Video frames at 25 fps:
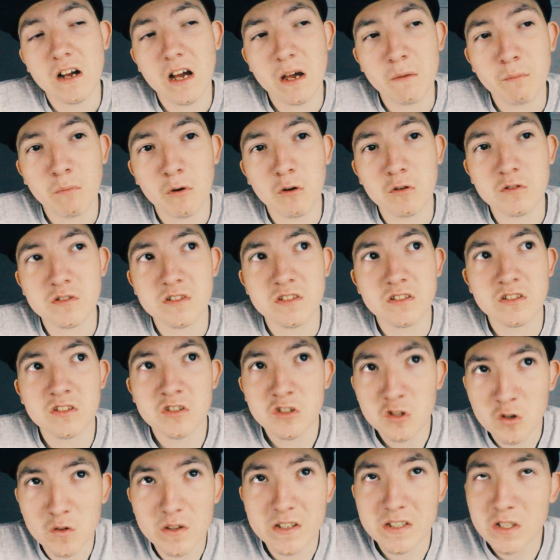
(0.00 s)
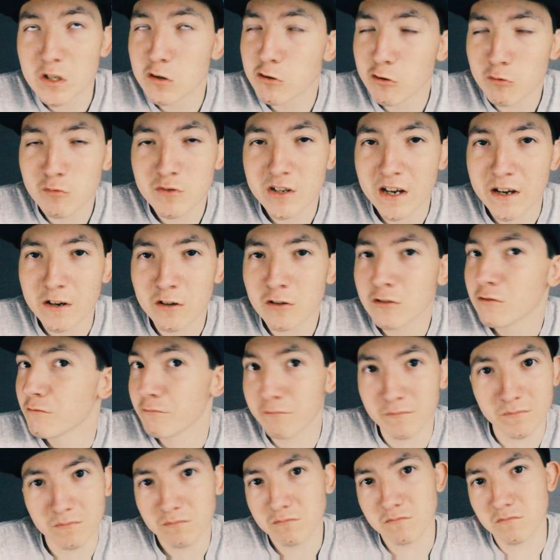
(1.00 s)
I post to this YouTube channel.
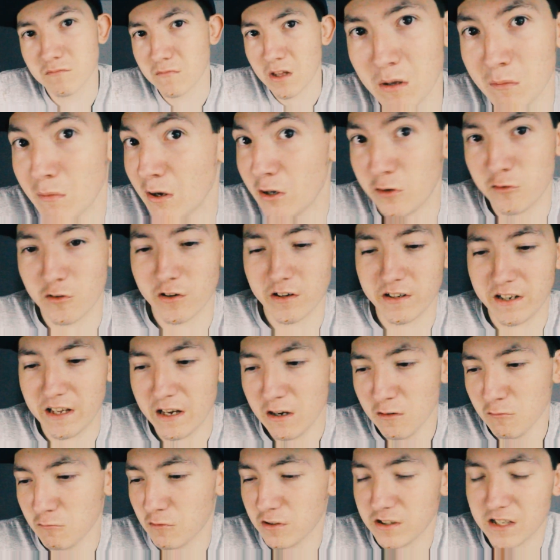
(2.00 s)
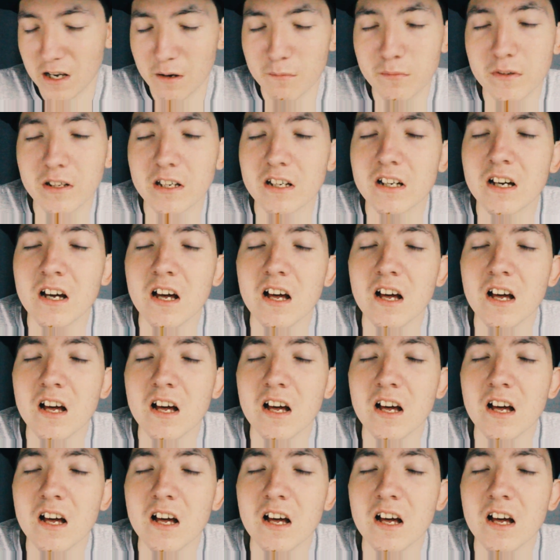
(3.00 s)
Am I drunk now? What's happening?